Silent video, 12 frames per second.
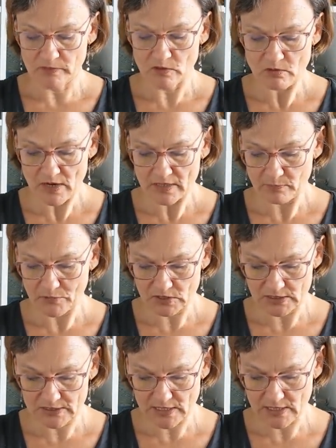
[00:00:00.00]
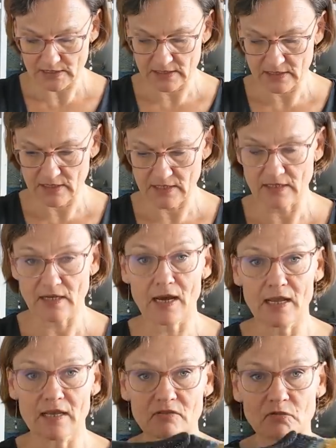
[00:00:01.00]
quite body tight, and
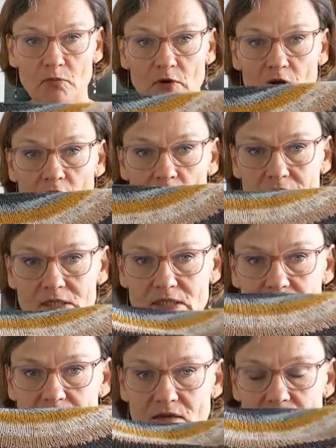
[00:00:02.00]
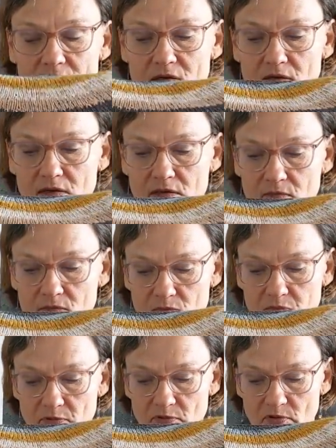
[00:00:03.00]
I have blocked it
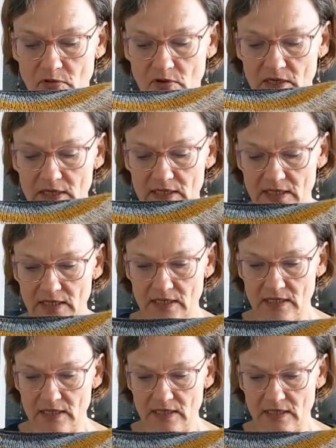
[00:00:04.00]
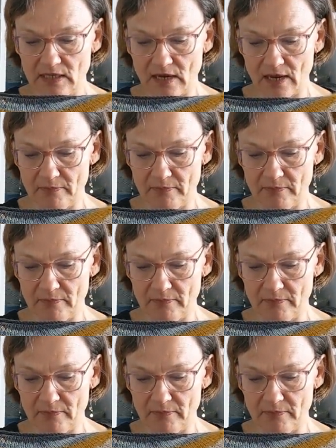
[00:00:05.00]
pretty